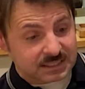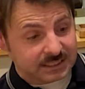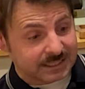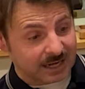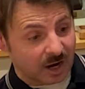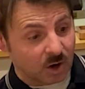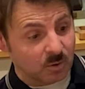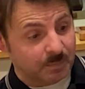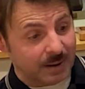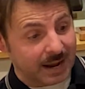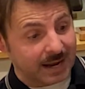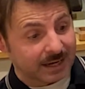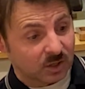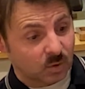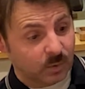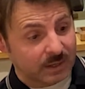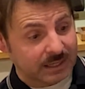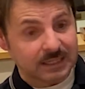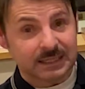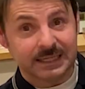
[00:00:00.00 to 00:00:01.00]
go back
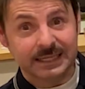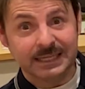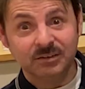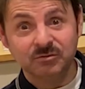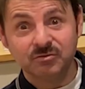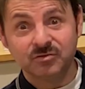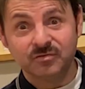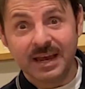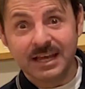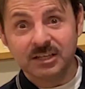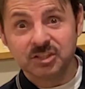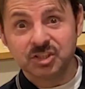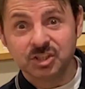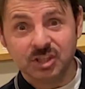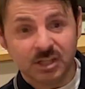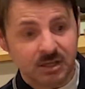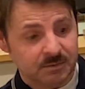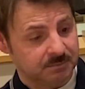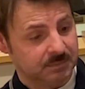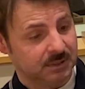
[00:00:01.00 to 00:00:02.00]
quickly and fetch
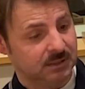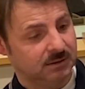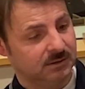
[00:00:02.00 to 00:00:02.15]
them."